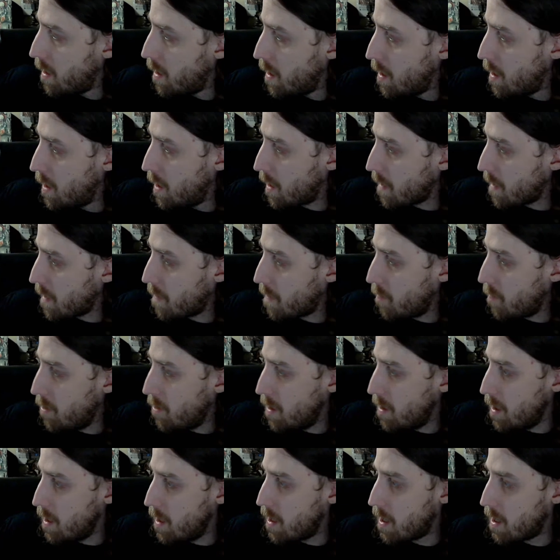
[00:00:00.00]
Next
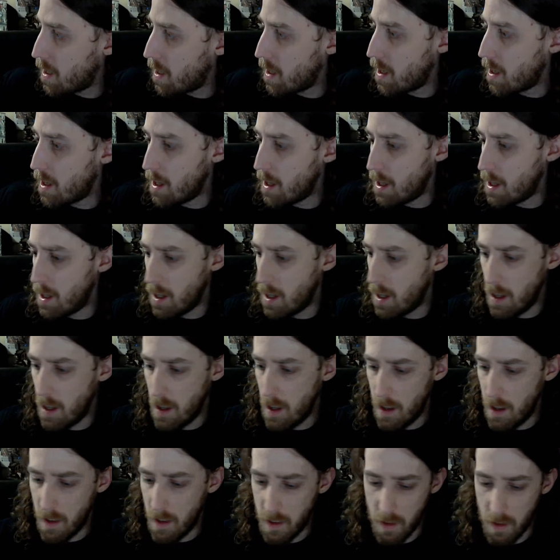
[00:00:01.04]
one.
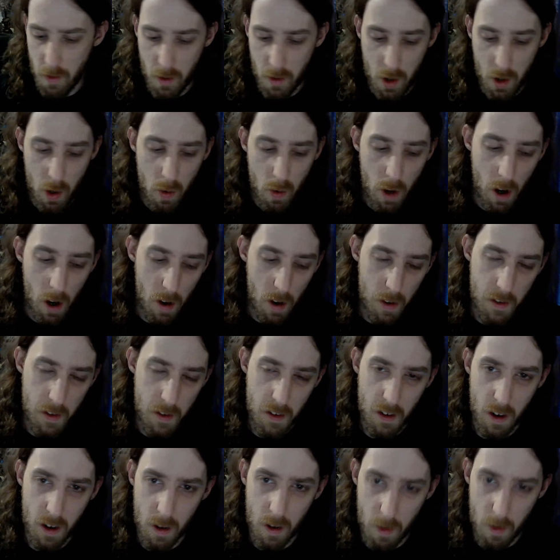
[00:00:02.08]
So 2 hauls
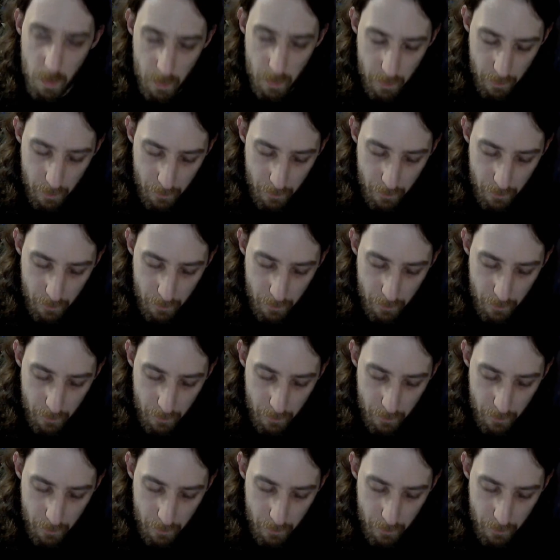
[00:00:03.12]
ago,